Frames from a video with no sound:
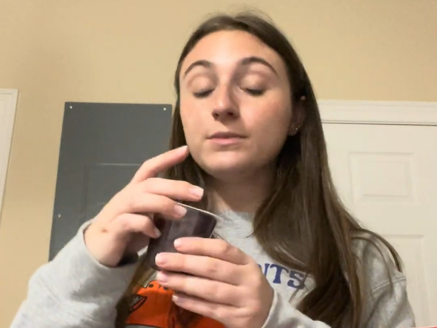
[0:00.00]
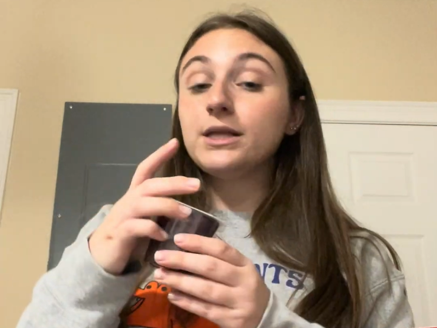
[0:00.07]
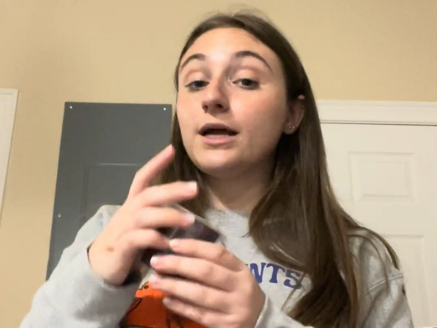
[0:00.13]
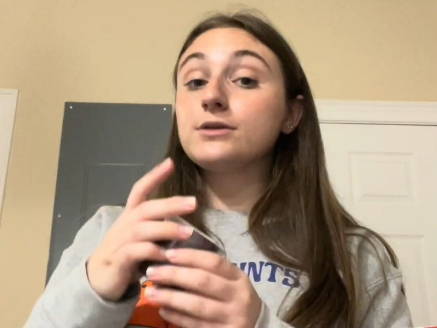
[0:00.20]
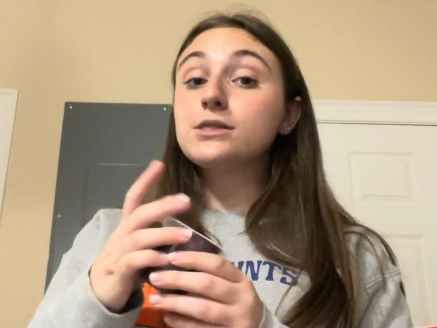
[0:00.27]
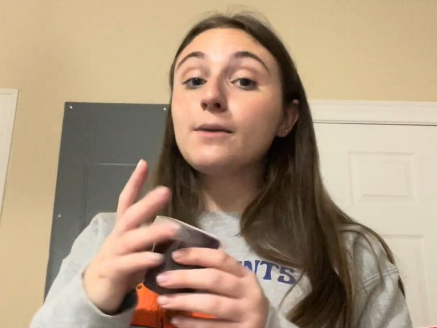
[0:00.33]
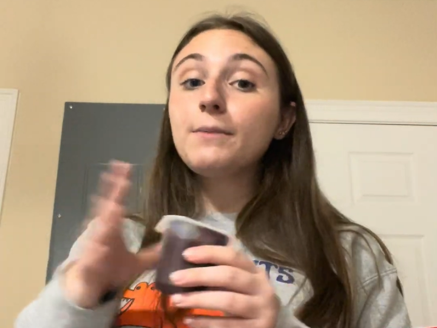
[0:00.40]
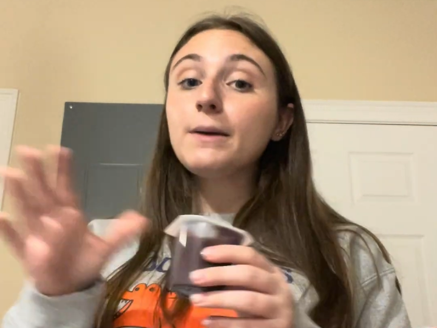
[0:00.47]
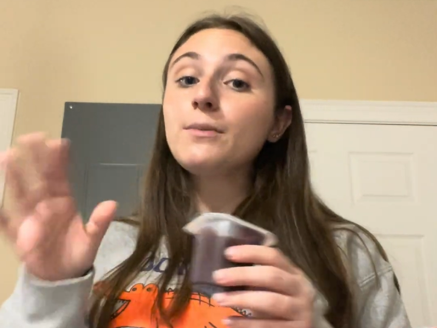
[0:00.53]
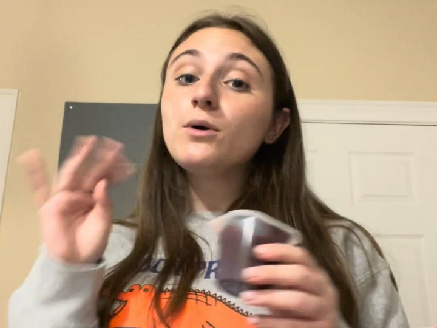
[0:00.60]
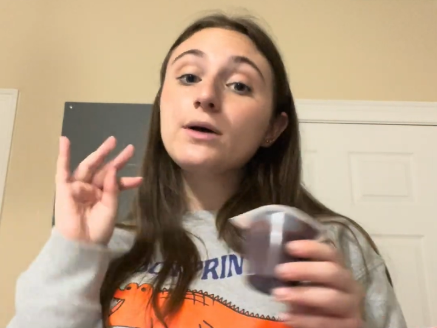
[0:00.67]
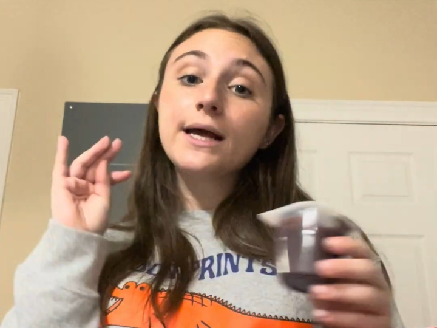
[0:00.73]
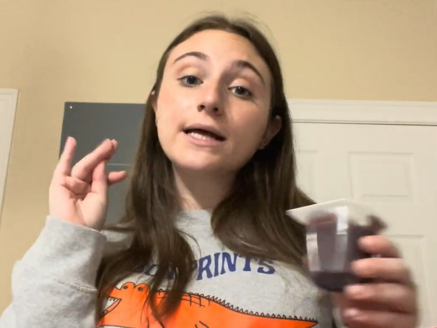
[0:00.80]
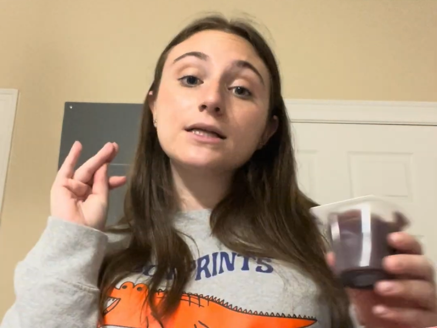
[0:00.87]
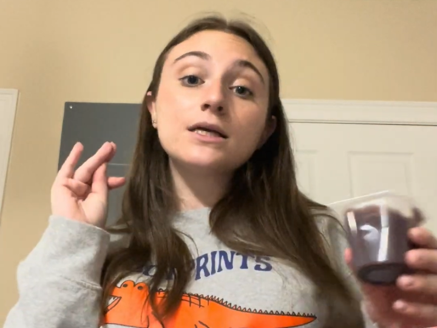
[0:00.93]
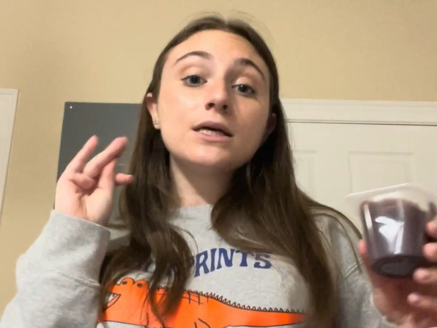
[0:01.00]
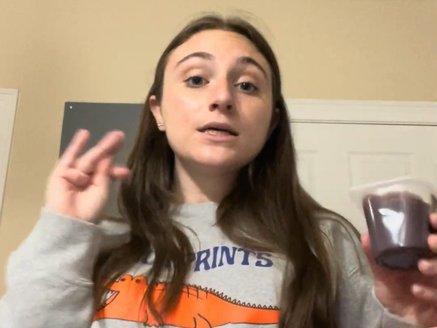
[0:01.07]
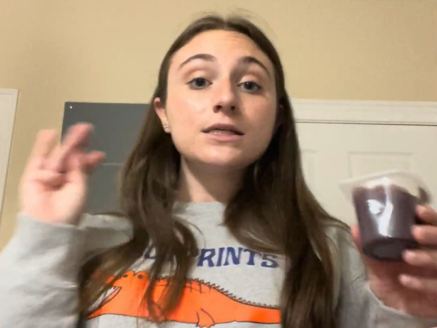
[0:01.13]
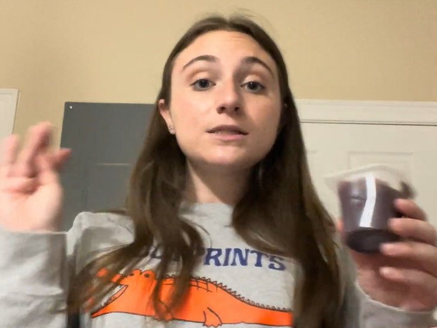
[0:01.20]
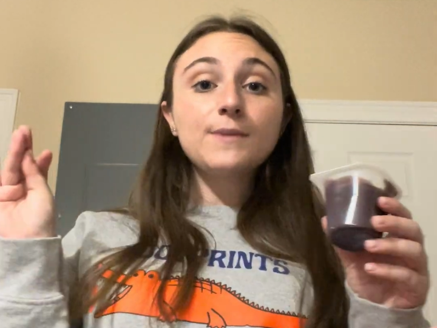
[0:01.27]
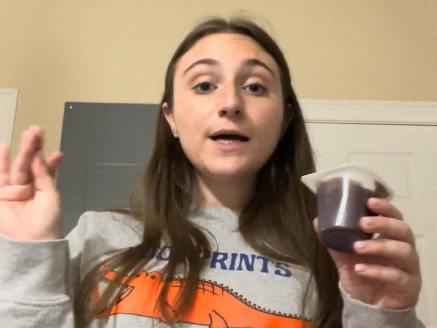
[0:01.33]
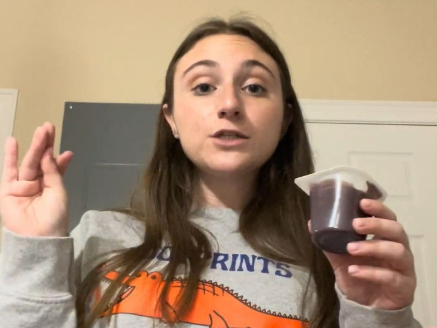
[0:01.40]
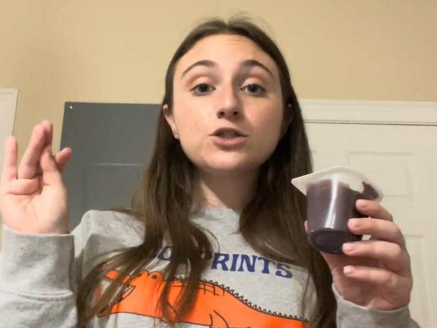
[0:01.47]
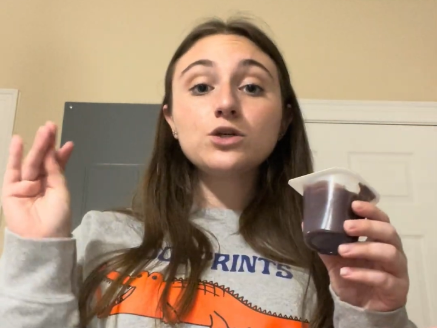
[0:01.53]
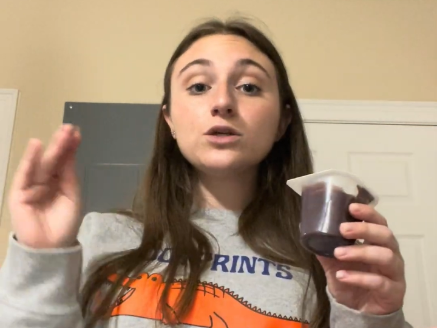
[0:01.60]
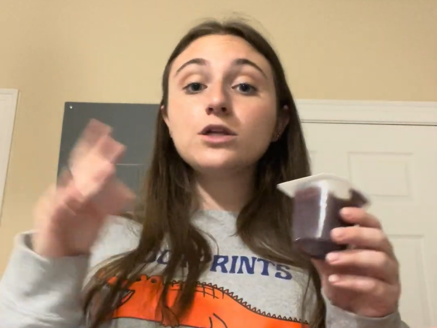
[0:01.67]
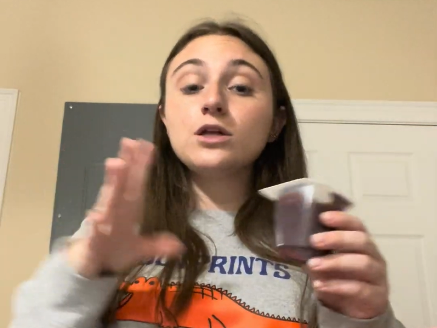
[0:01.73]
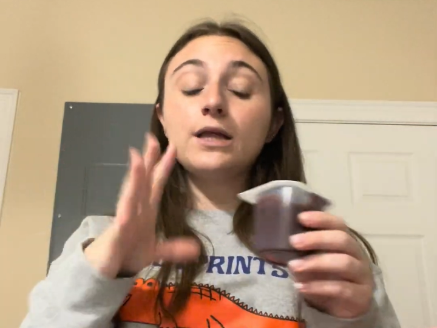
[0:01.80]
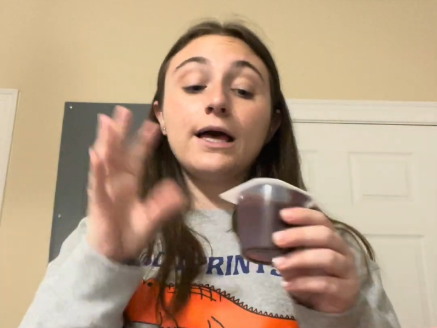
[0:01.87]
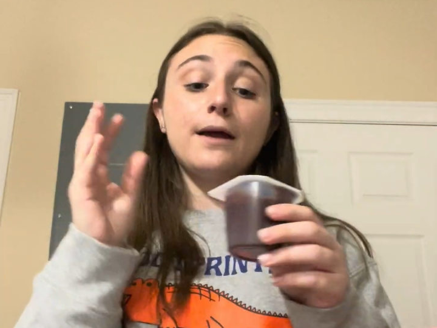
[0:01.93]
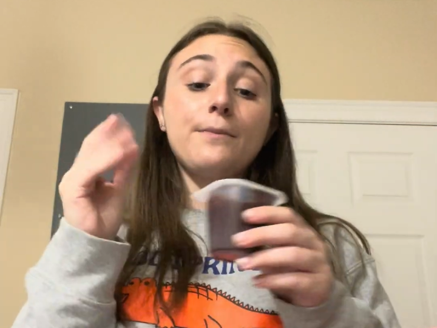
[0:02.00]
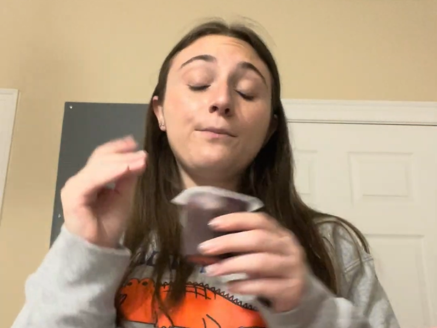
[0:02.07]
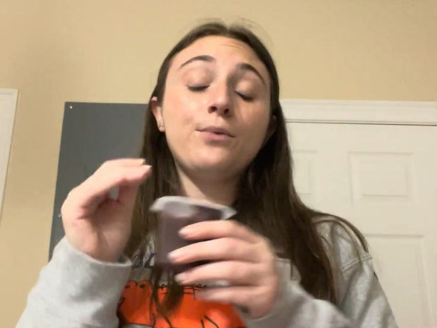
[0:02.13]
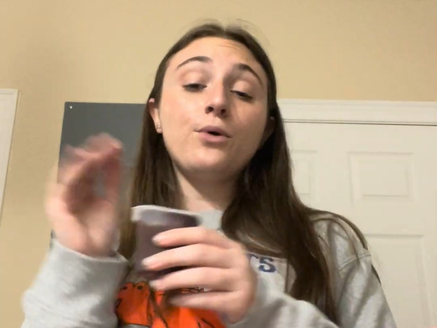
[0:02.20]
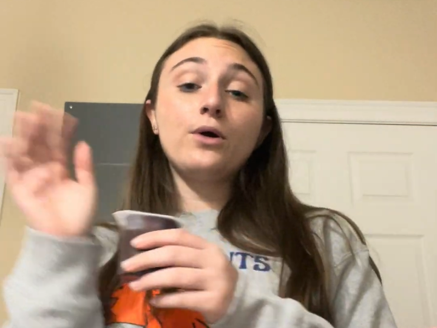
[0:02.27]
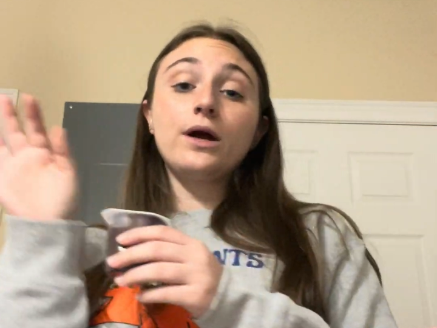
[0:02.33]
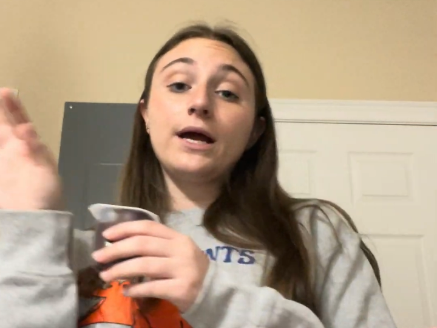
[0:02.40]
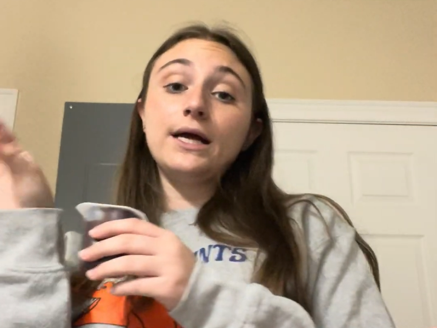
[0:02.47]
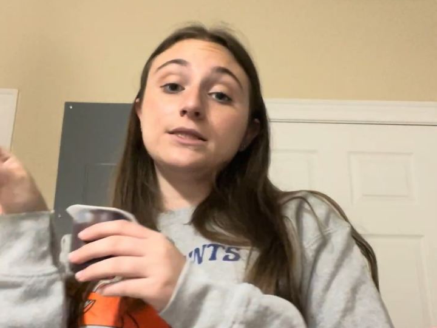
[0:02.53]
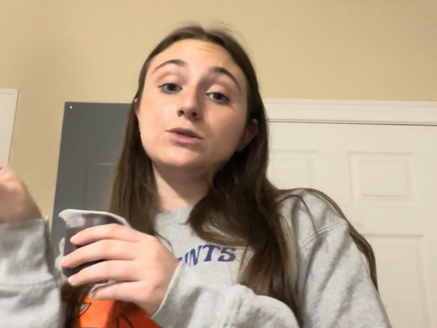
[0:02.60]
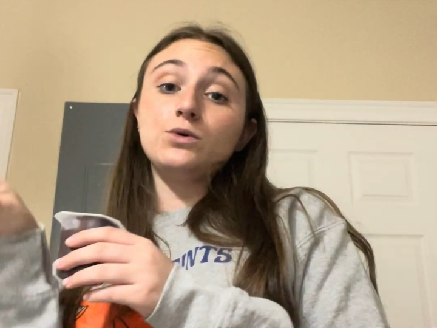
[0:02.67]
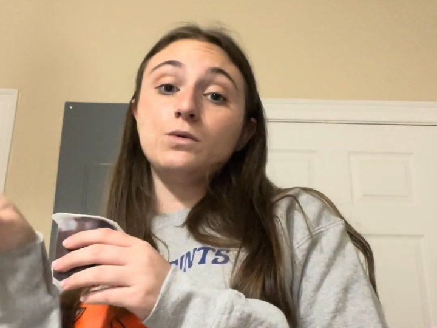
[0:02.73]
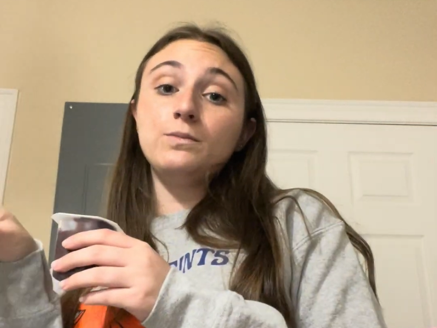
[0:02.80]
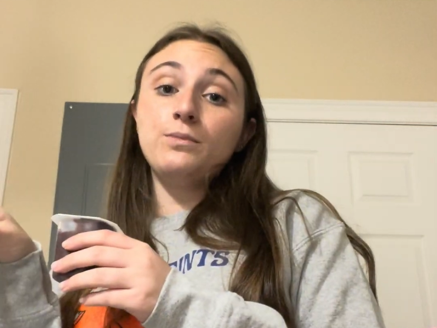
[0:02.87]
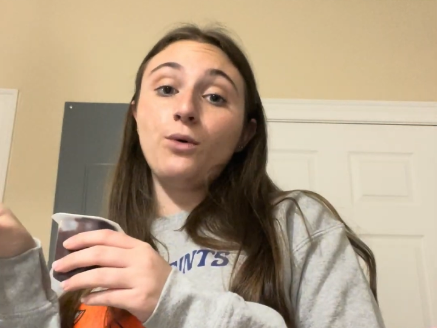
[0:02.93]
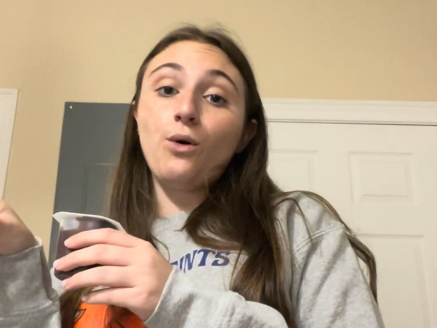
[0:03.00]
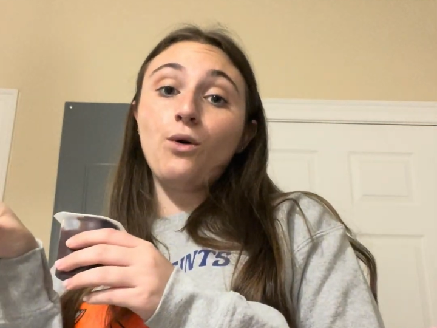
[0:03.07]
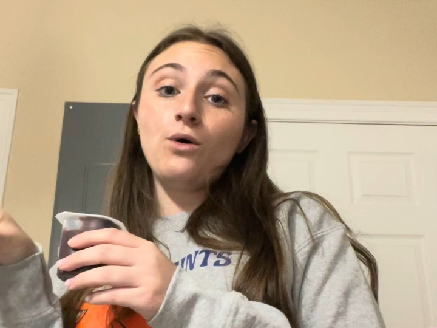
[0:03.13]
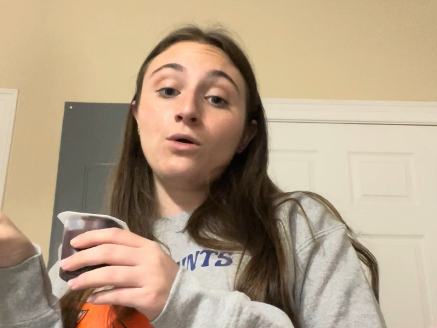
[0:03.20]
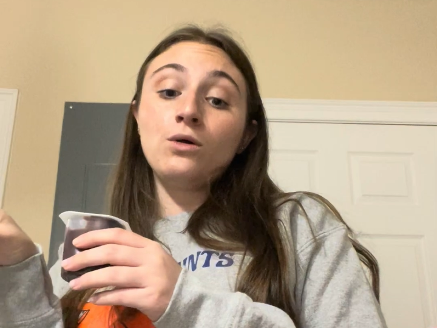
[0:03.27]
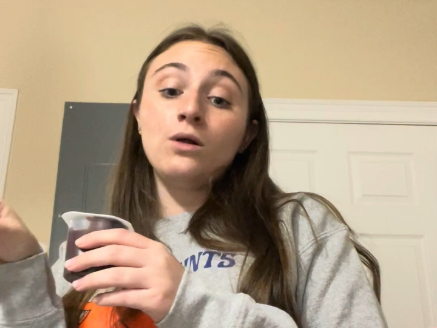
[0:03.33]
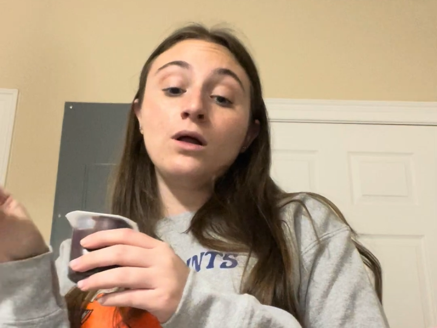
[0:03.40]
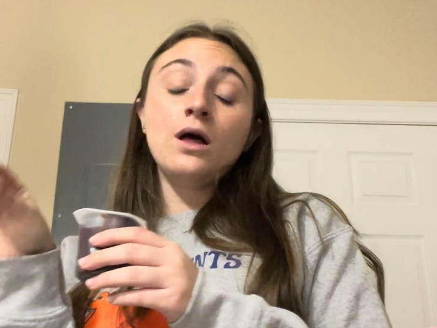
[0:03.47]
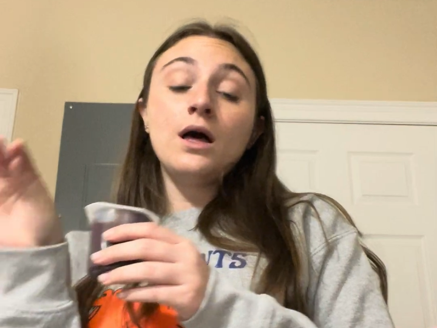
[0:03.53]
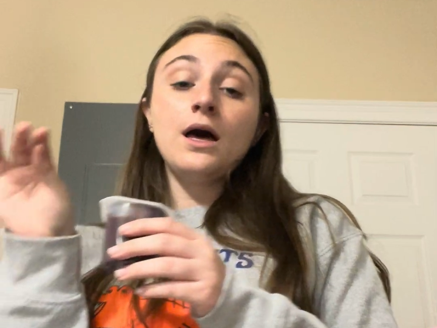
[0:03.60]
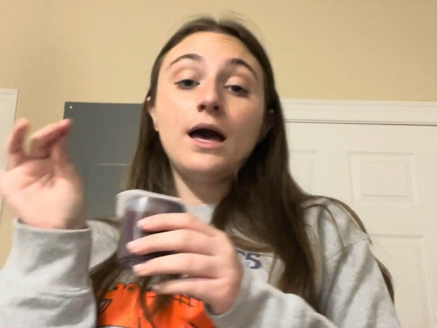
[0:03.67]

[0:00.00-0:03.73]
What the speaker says: Now some people get special, they'll like pour it into a bowl